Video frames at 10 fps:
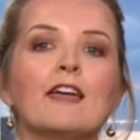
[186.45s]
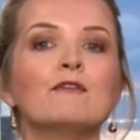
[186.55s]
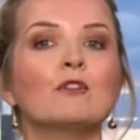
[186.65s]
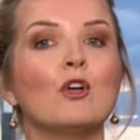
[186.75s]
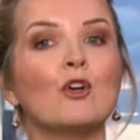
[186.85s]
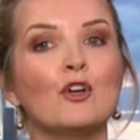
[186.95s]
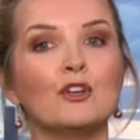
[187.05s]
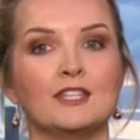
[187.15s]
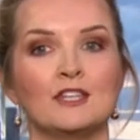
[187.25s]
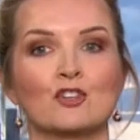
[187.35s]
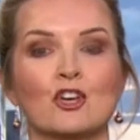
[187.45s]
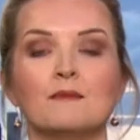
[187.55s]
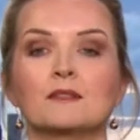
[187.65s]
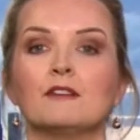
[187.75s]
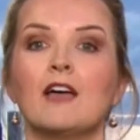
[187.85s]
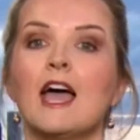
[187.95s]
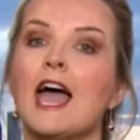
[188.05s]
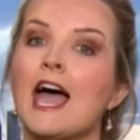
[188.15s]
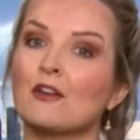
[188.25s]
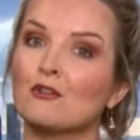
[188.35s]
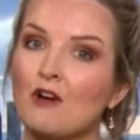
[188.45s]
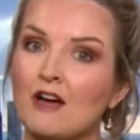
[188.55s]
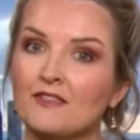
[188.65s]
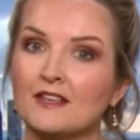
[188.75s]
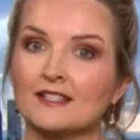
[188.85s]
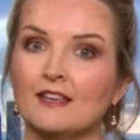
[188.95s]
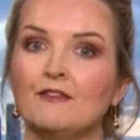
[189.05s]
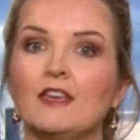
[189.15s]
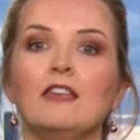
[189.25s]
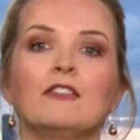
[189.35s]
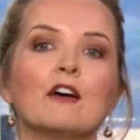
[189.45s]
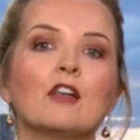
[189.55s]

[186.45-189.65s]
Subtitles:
They've learned in terms of how to craft their CV.